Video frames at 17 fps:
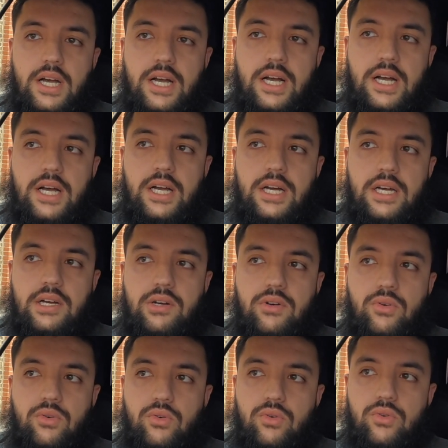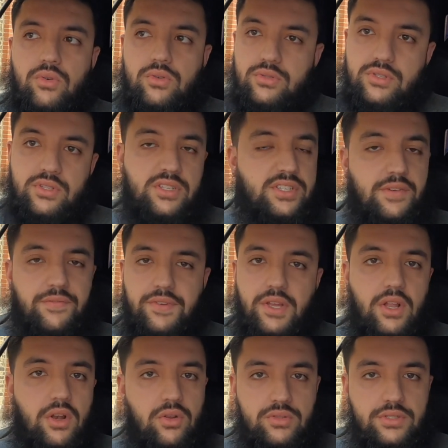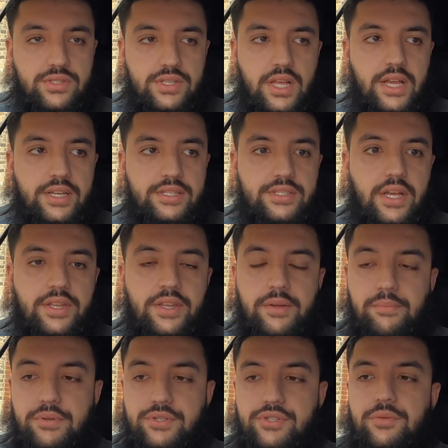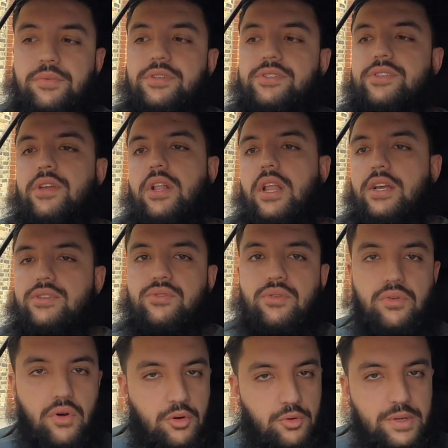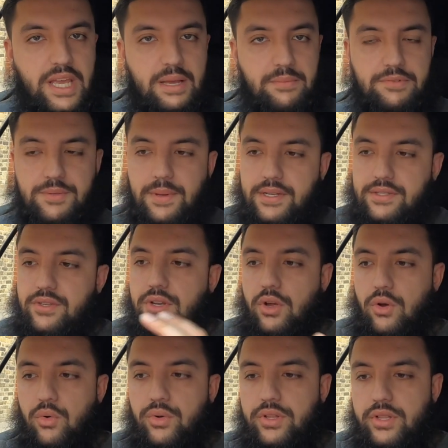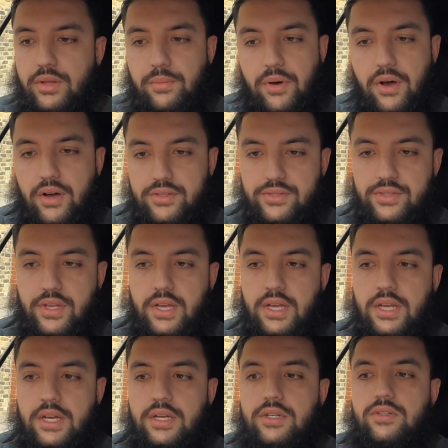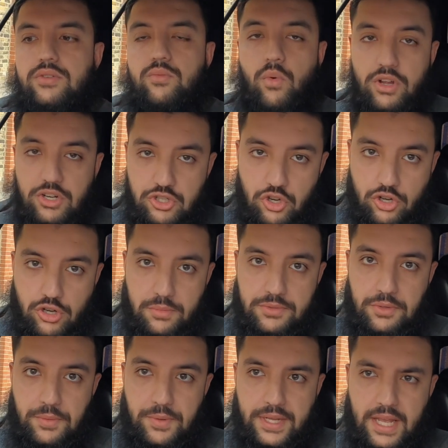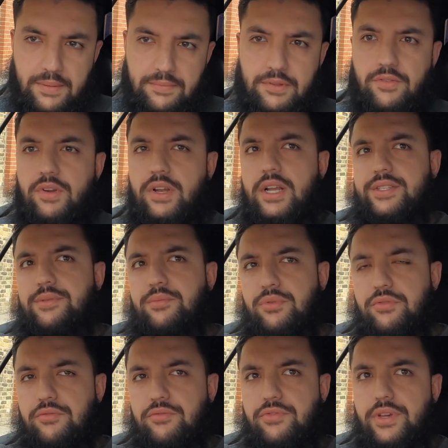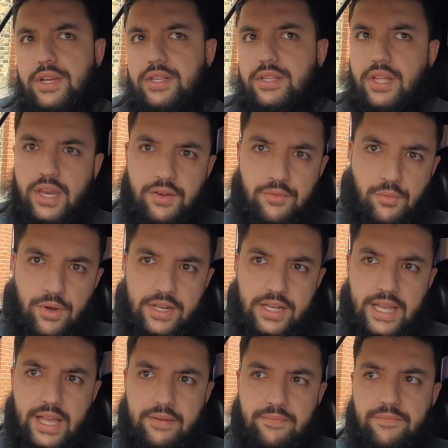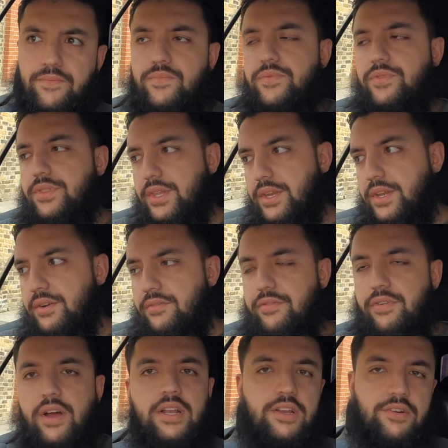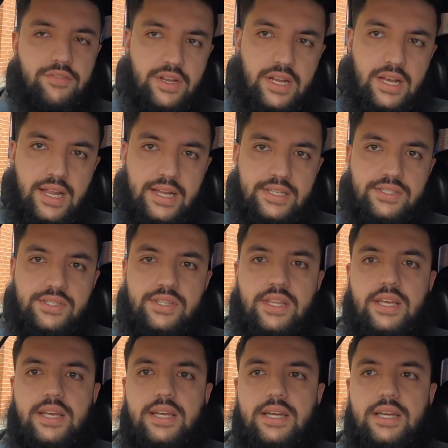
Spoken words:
or something along those lines, and they presumed this like sort of OEM specs. So they ordered the parts. One shock absorber came, they realized it wouldn't fit. Another one came, then they finally realized